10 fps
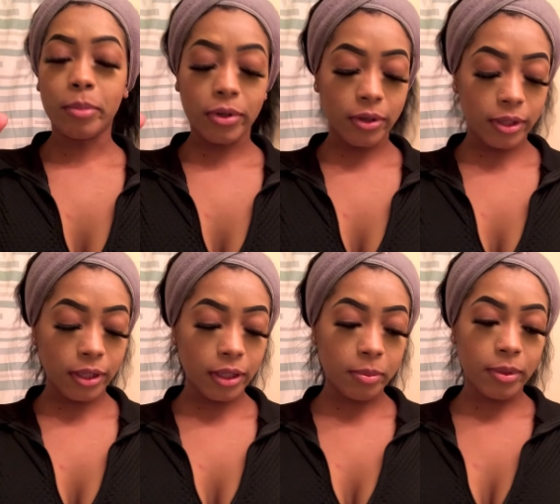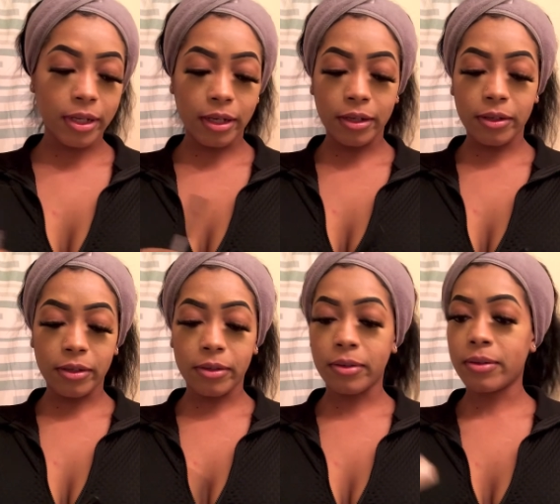burgundy lip
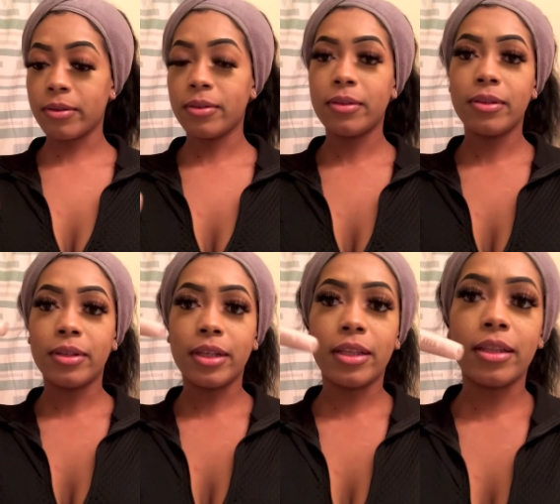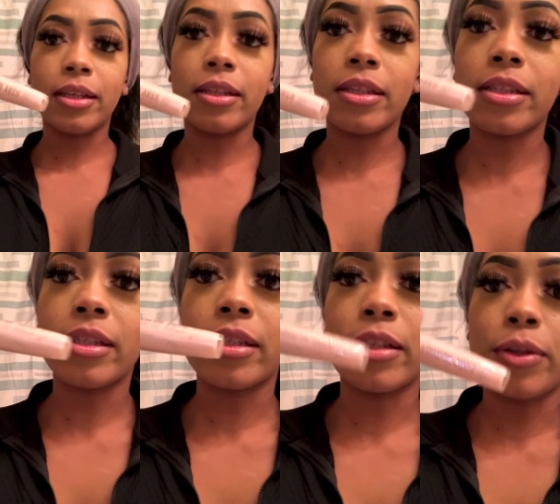liner, and then this
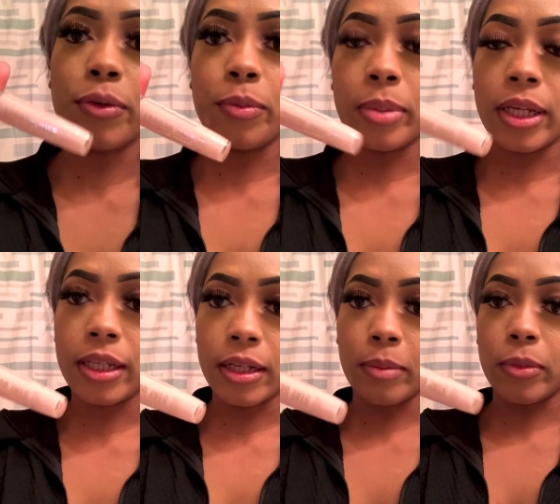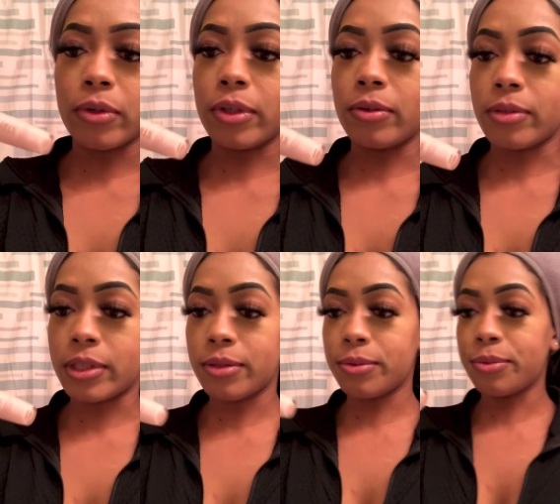is the nude pink that I'm going to use
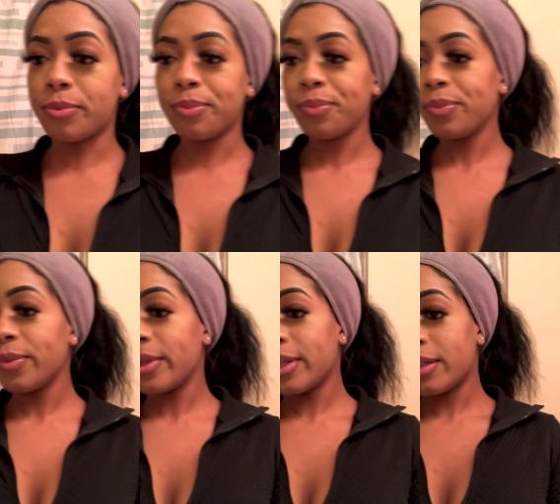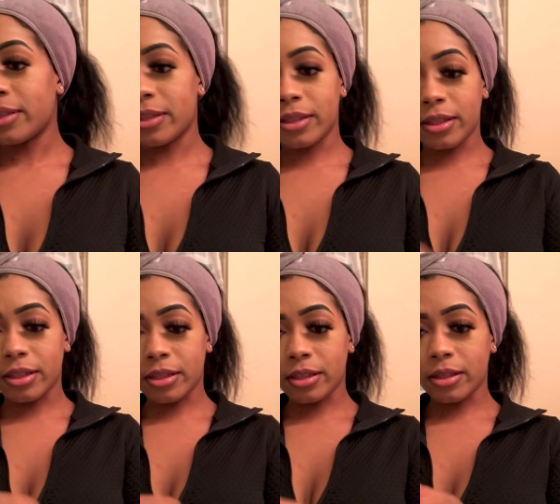too. This
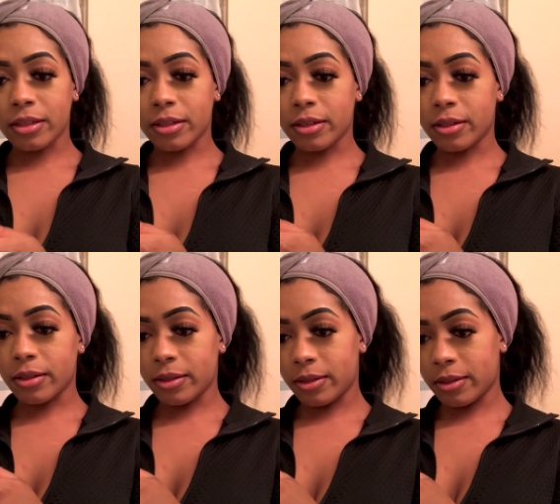is the